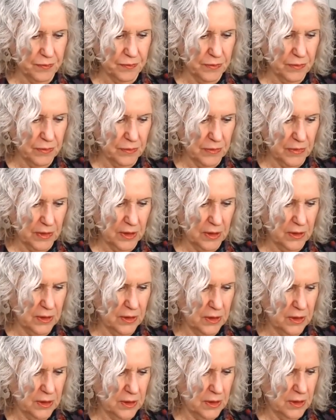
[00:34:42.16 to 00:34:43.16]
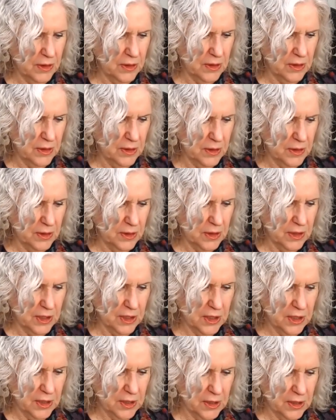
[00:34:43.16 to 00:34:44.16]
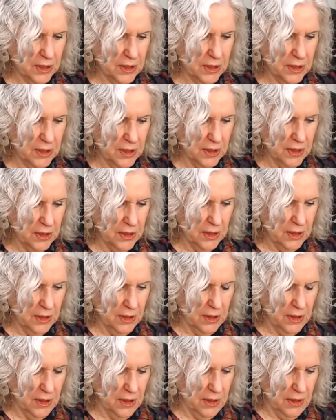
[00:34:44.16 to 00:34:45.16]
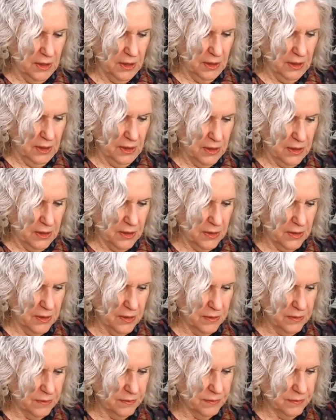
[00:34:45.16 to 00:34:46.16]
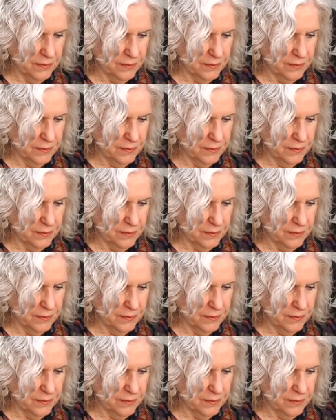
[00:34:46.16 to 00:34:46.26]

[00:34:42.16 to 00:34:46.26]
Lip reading: Nobody speaks.